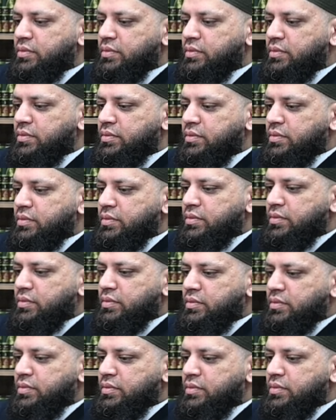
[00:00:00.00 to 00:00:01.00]

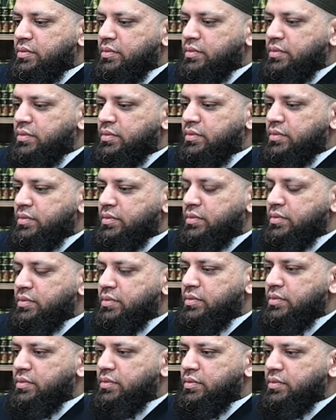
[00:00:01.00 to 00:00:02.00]

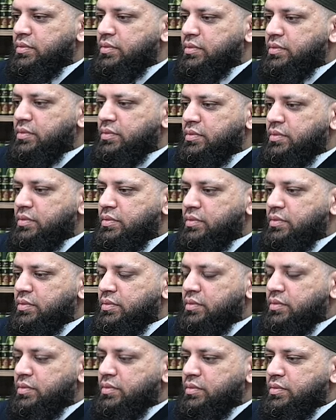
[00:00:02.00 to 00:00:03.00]

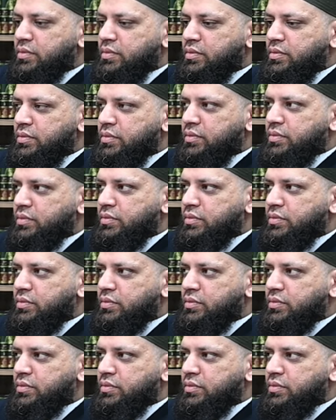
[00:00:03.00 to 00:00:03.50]
No words are spoken by the person on screen.